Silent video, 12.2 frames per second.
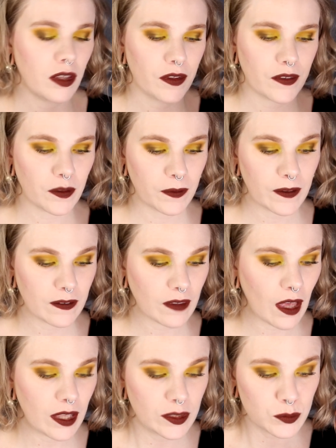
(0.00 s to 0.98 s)
So this
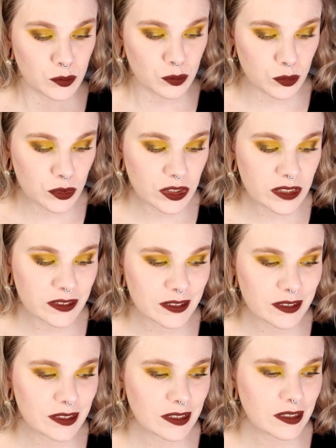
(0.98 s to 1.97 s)
I
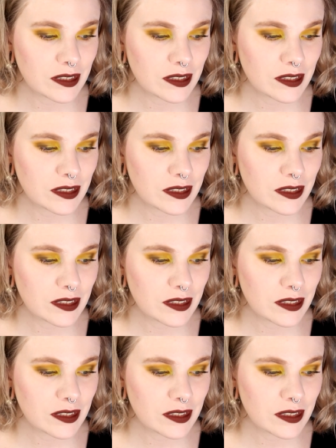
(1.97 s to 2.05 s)
wouldn't...